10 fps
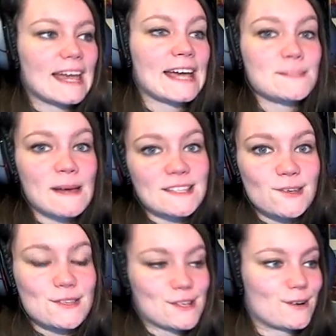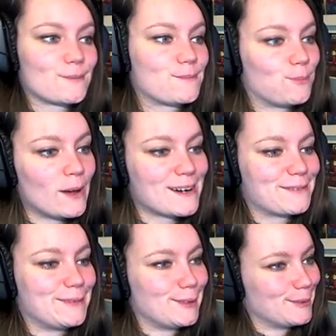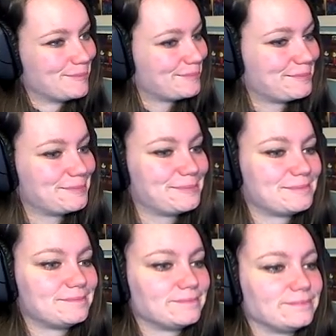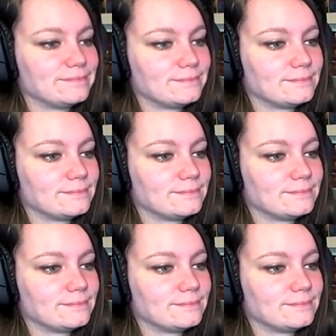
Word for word: Hazmat suits are wonderful. Decontamination